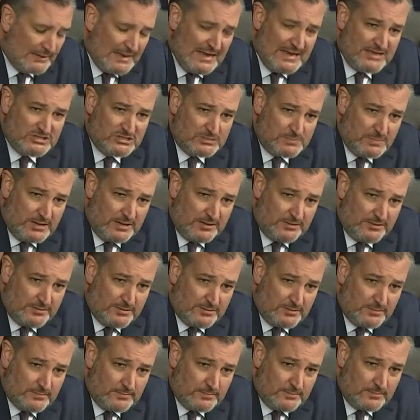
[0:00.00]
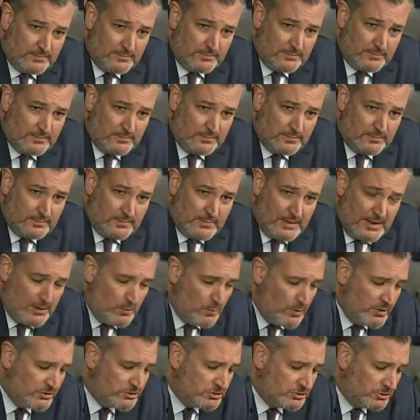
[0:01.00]
Last month, a
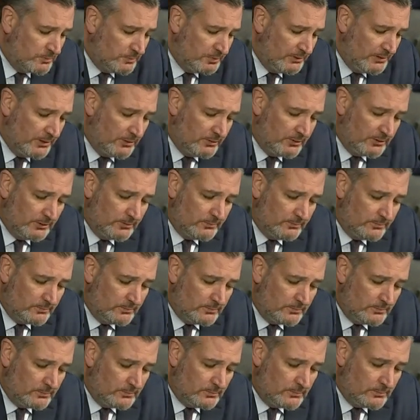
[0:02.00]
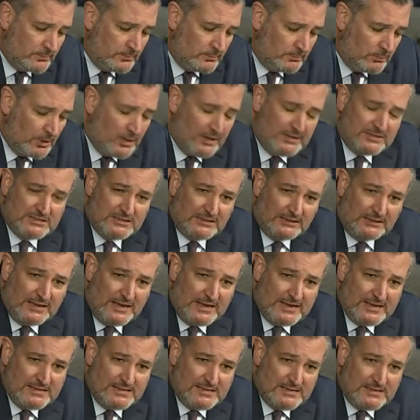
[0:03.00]
whistleblower brought to
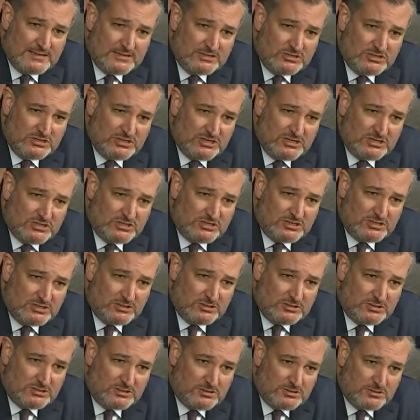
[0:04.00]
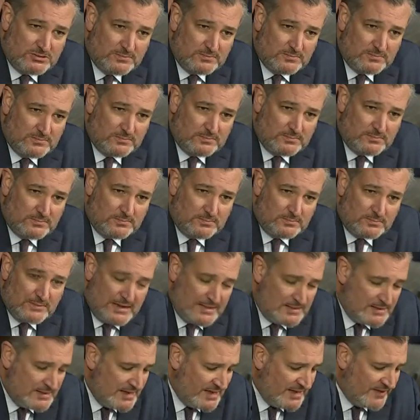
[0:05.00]
light the existence
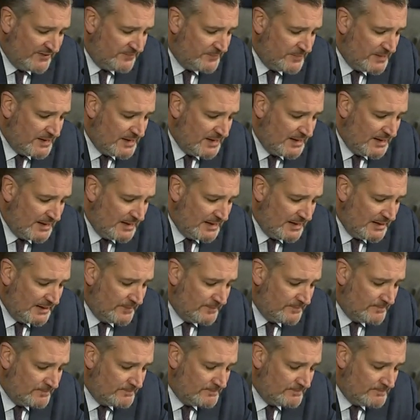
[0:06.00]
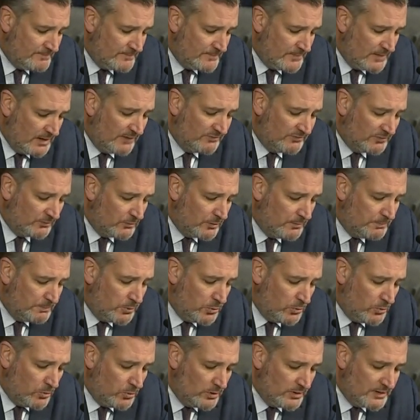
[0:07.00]
in the FBI of a
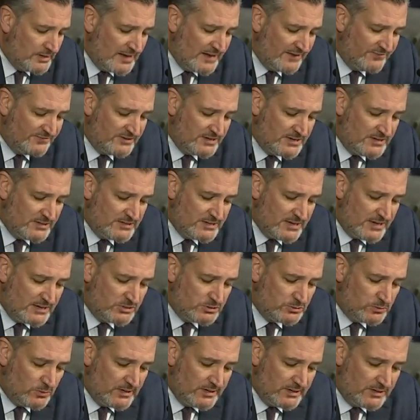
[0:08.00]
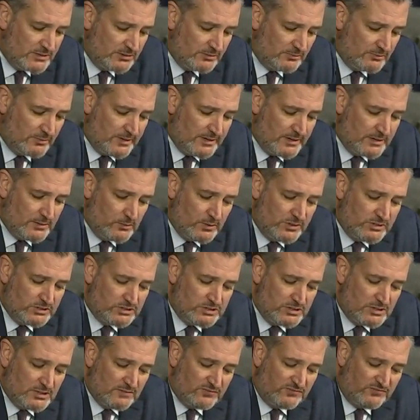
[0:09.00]
report, an FD 1023, in
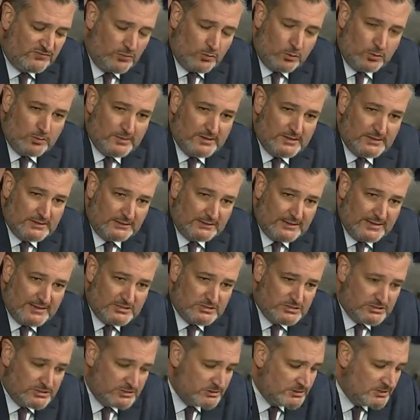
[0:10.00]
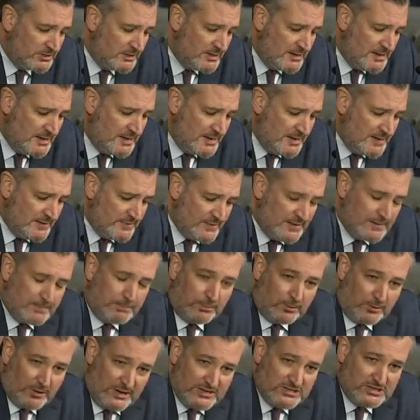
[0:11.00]
which the informant alleges
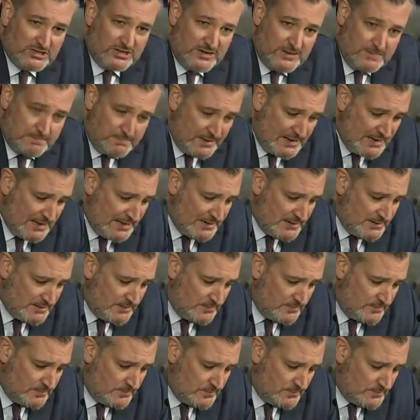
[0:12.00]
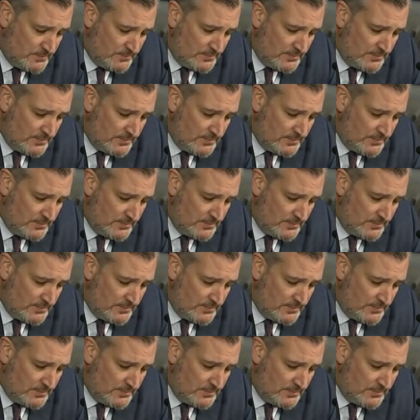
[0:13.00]
that President Biden